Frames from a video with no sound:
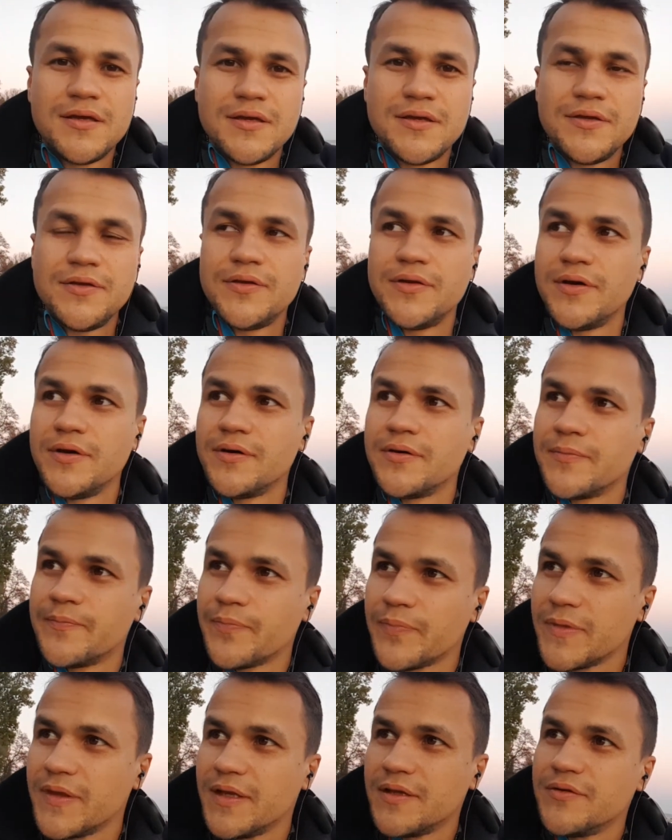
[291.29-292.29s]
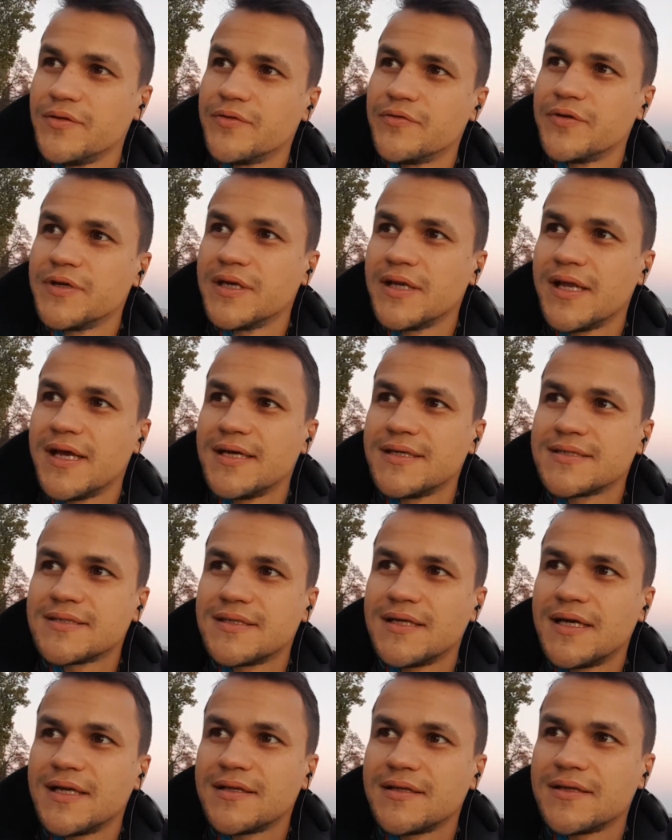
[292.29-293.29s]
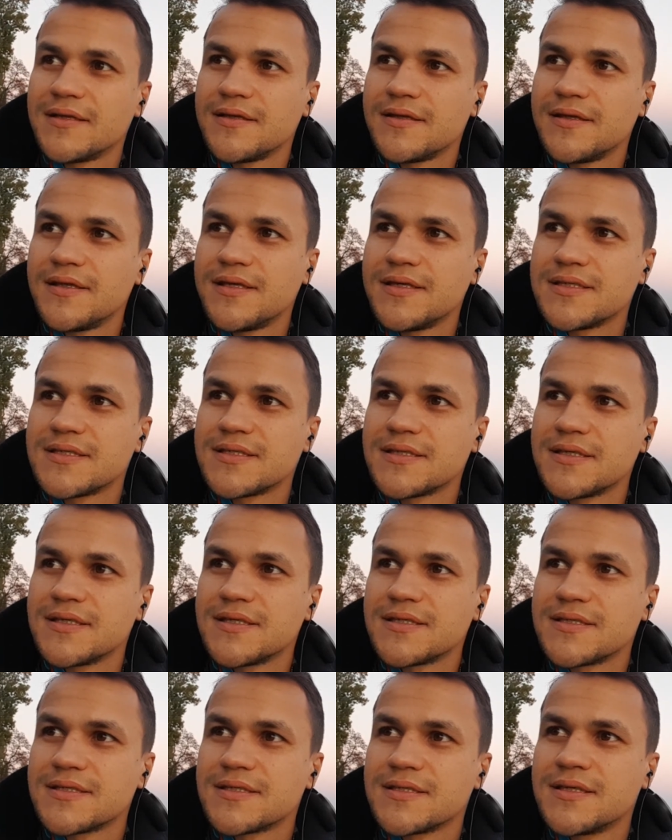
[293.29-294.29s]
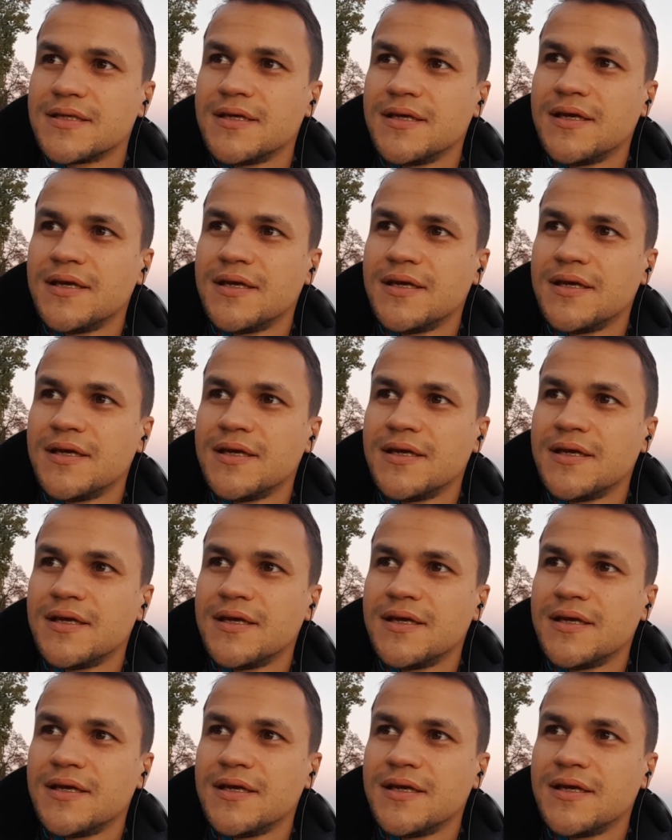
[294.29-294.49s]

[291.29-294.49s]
that you realized that this is